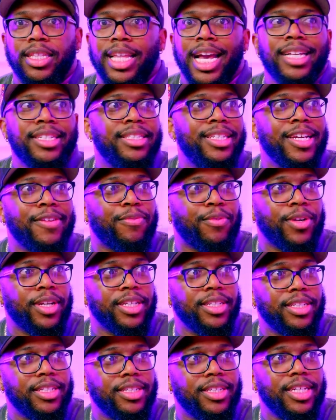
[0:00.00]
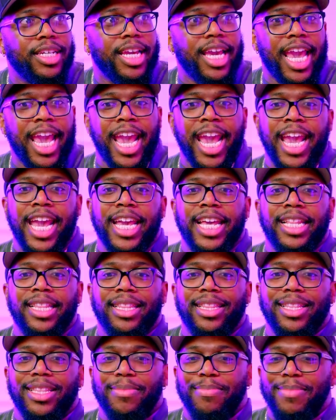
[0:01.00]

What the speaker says: That's different. And